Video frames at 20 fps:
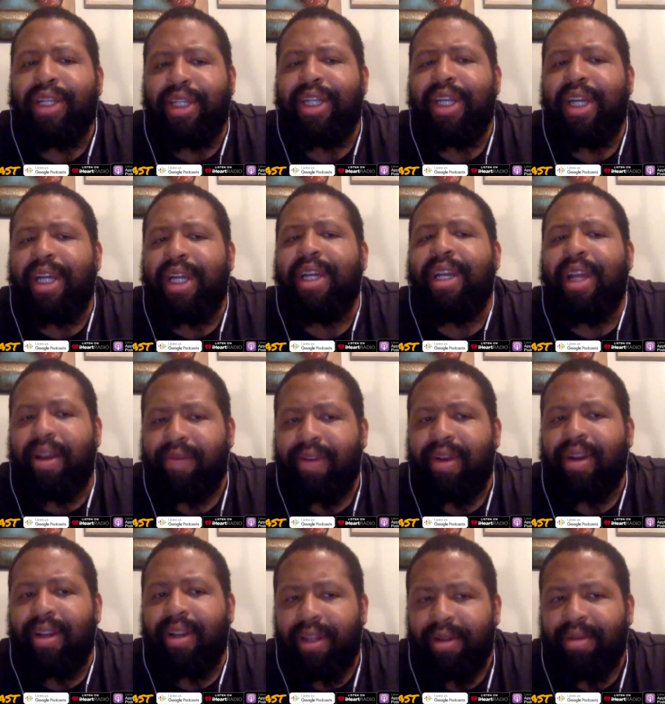she could
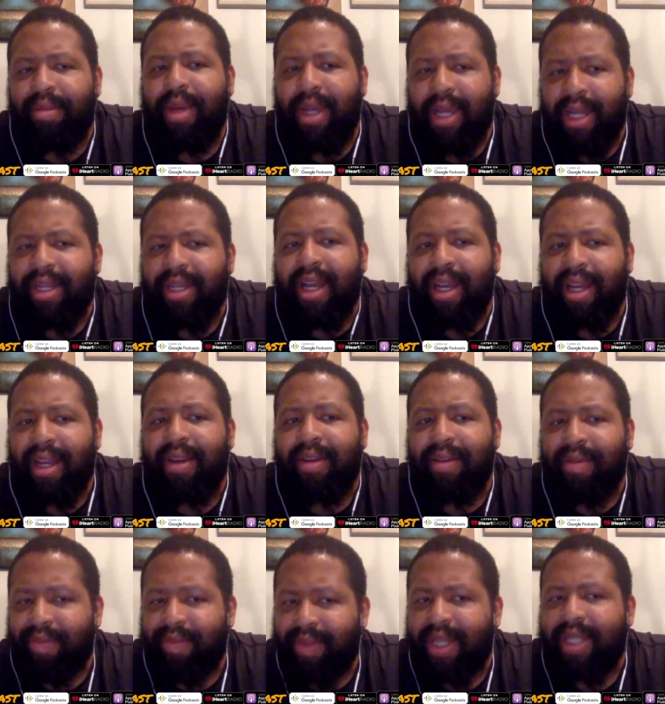definitely be in
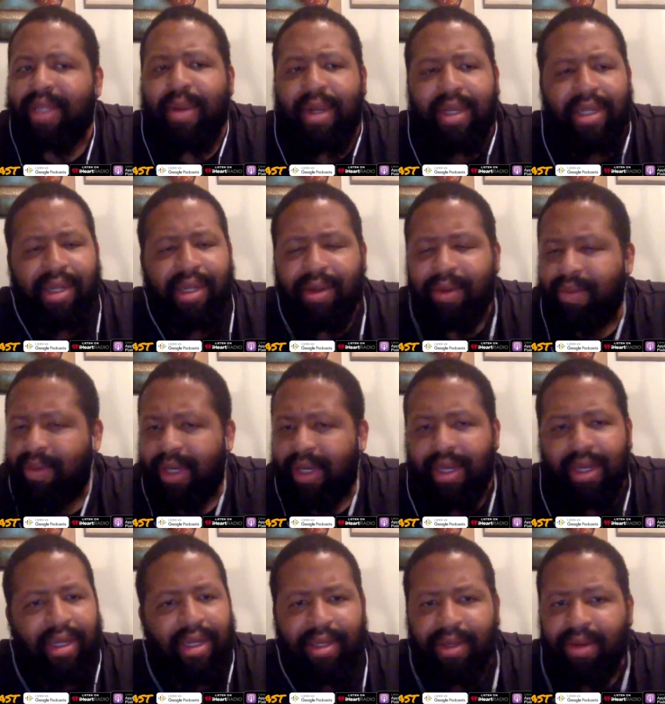Tekken, especially
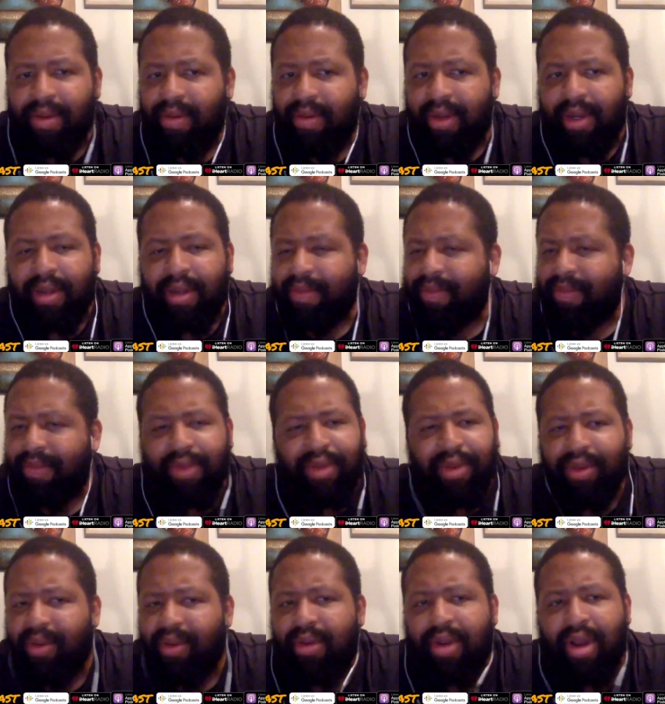easily this new
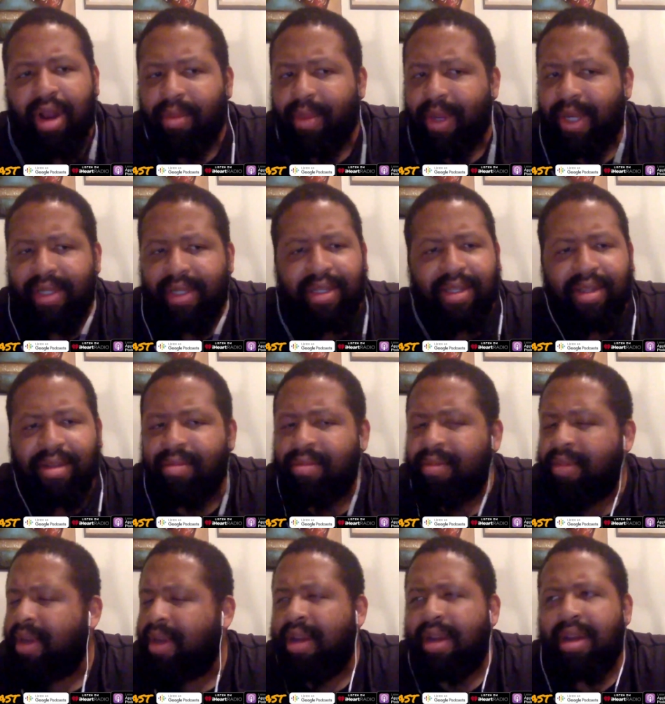new combat
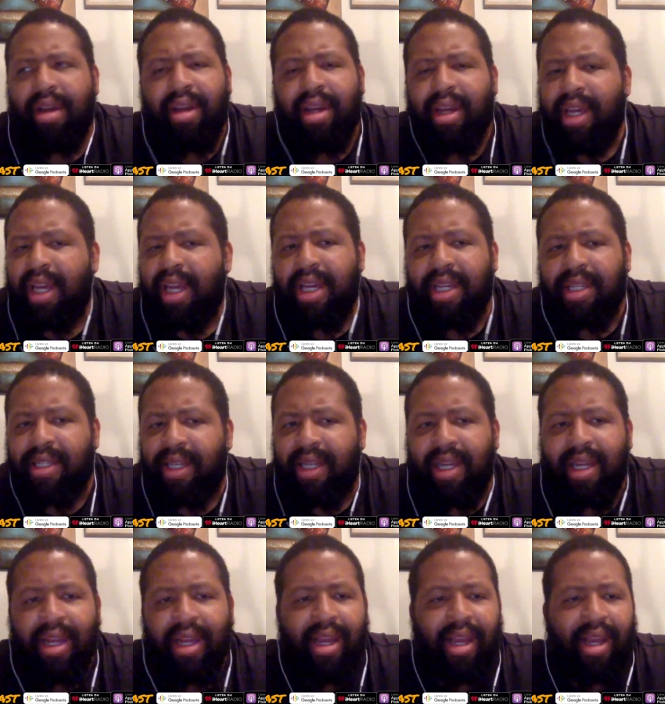system
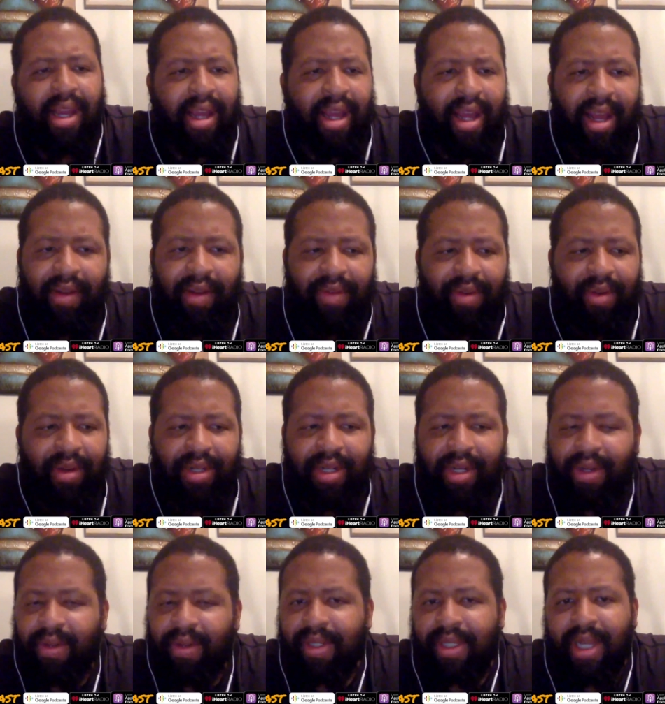easily. And of
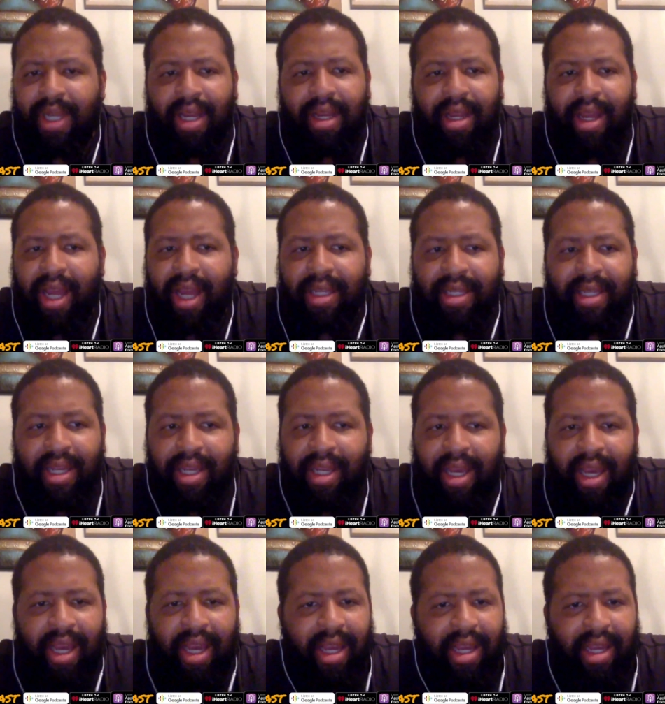course, you know,
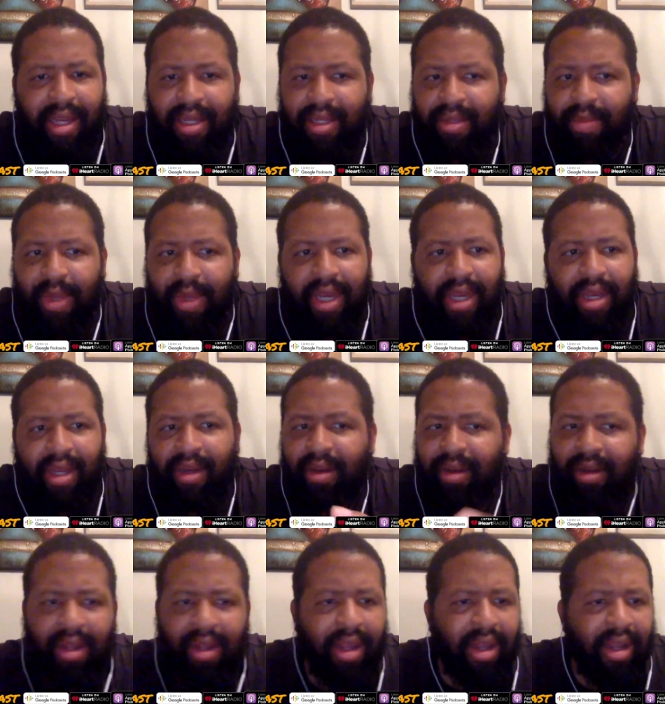SNK is
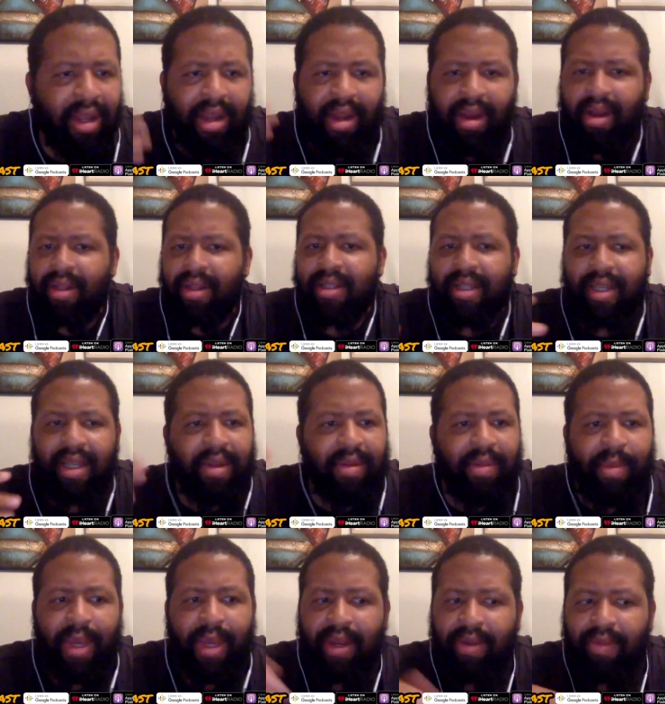being
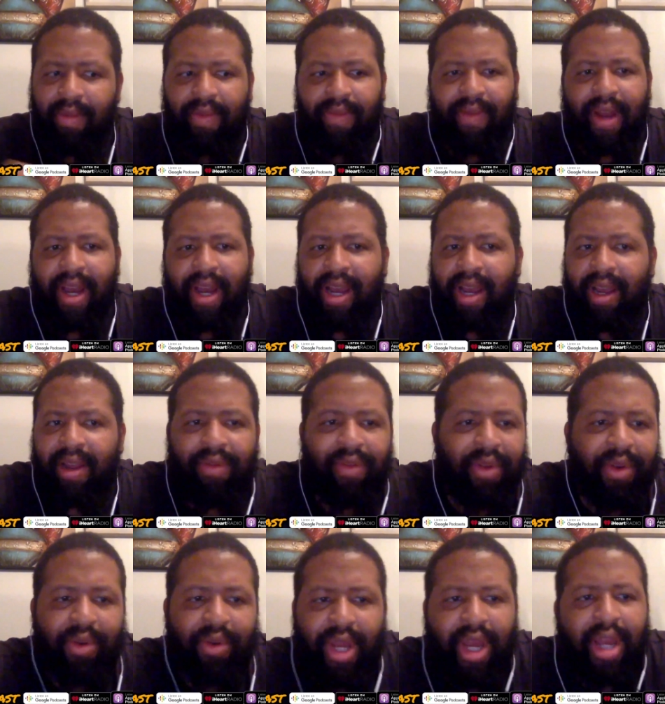constantly being
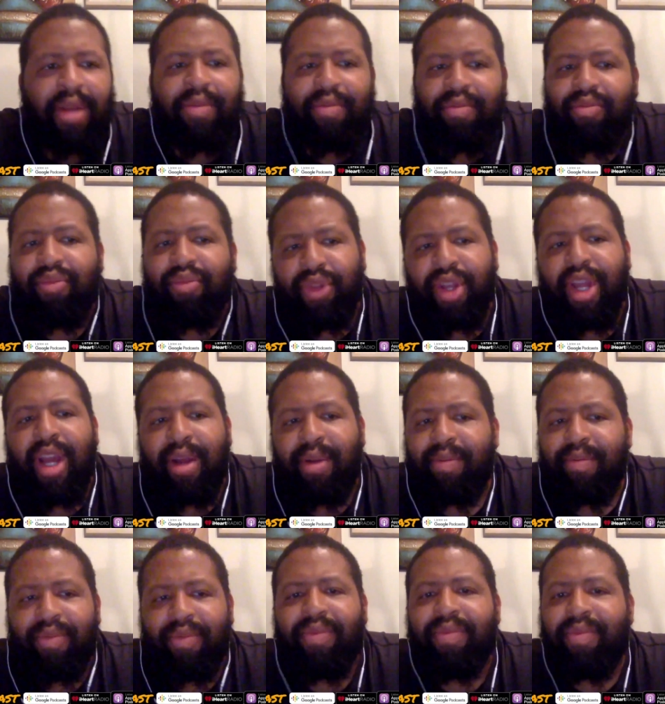revived. Okay, yeah.
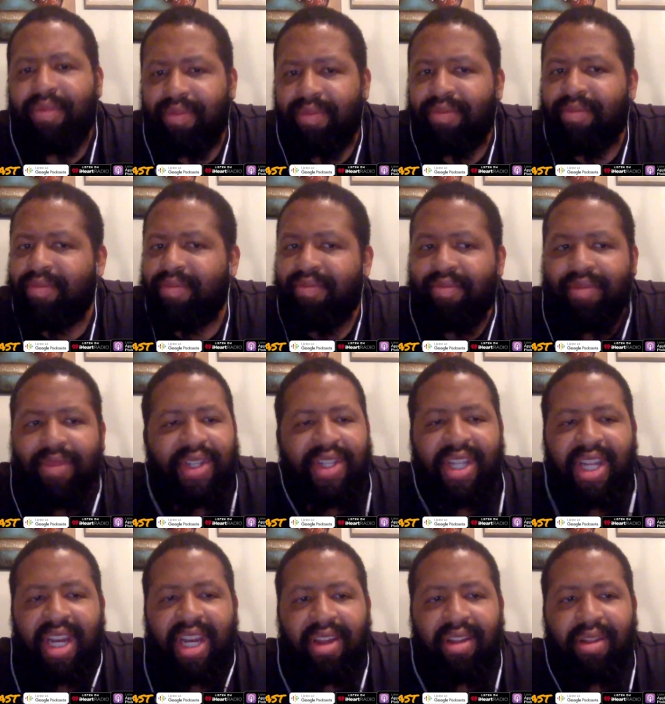
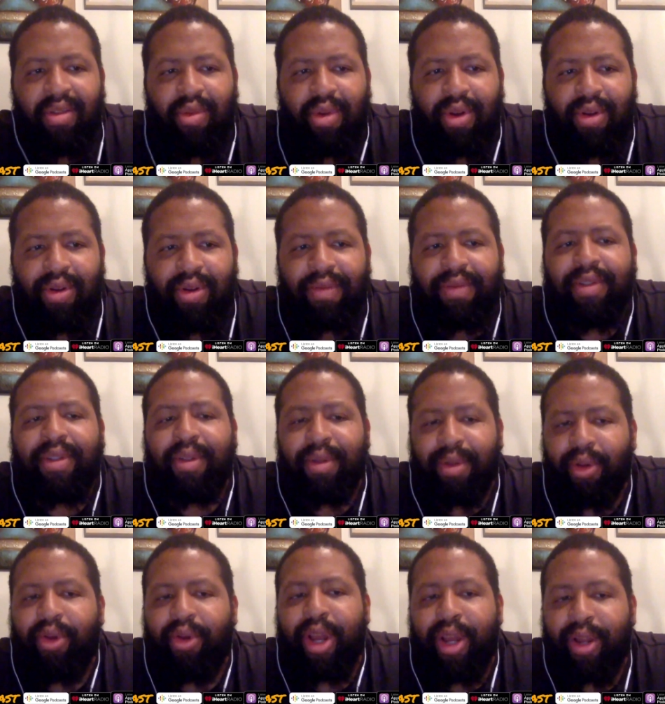City of the Wolves,
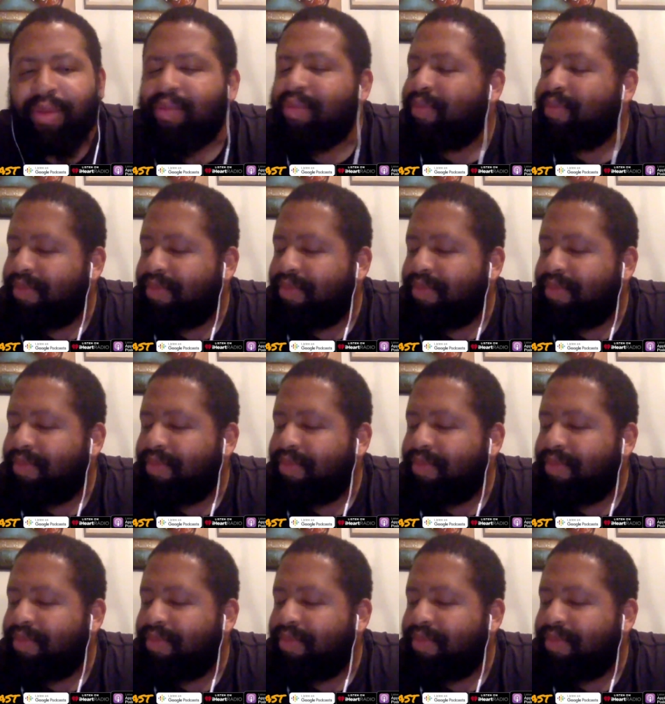okay.